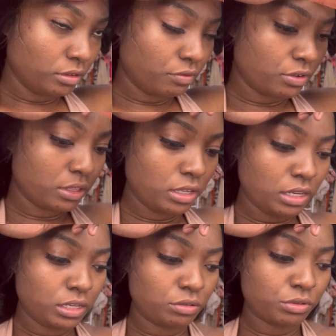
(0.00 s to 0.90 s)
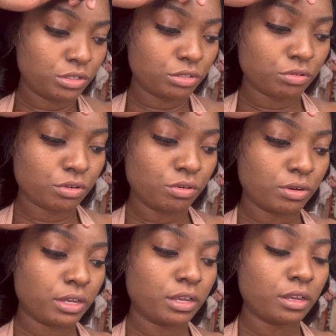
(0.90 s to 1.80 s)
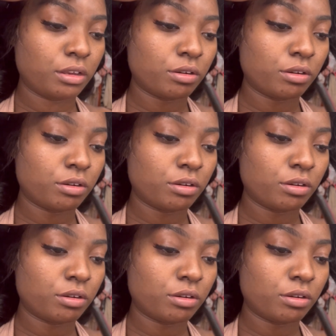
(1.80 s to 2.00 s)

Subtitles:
for these, we're just going to go ahead and